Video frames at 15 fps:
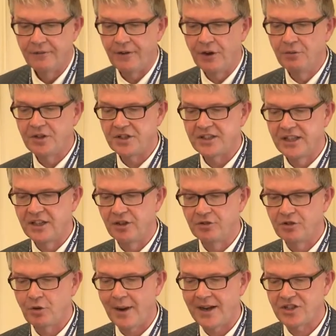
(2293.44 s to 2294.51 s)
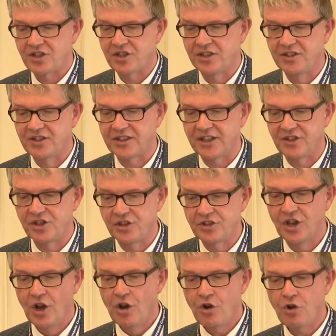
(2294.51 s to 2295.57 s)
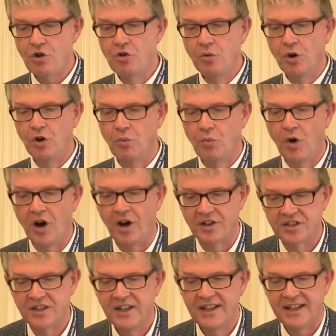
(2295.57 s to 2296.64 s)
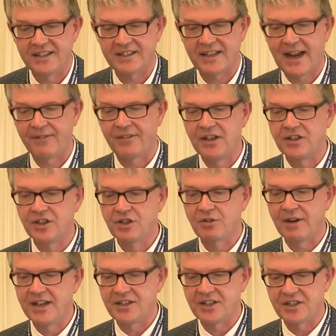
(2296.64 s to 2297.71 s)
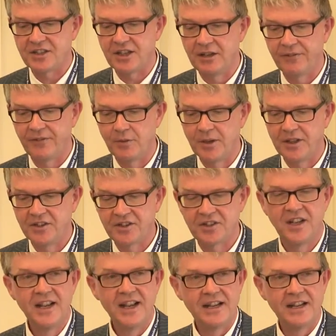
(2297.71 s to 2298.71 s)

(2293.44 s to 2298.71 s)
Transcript: focusing on questions such as who or what is having the greatest influence,